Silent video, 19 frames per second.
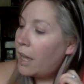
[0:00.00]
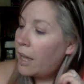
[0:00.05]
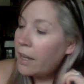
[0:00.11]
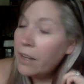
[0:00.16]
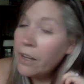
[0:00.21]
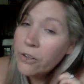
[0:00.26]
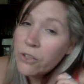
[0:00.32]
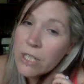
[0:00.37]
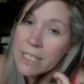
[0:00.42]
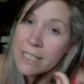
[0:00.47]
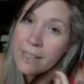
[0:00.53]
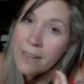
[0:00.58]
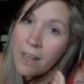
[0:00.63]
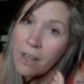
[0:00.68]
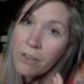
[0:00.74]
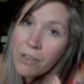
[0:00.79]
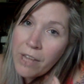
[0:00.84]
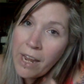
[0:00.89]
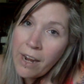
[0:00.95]
countries in
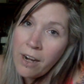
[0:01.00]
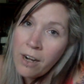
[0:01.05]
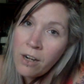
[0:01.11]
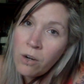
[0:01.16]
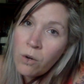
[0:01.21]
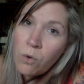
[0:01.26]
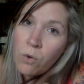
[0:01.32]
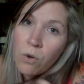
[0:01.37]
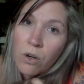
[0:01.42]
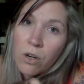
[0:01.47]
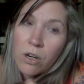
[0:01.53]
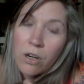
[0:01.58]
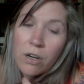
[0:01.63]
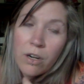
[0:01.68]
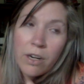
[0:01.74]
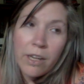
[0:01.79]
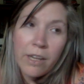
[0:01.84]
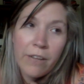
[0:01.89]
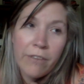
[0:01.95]
healthcare,
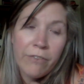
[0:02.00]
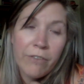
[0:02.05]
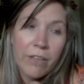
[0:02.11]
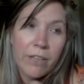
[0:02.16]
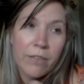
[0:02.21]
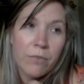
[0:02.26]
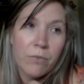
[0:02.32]
or if it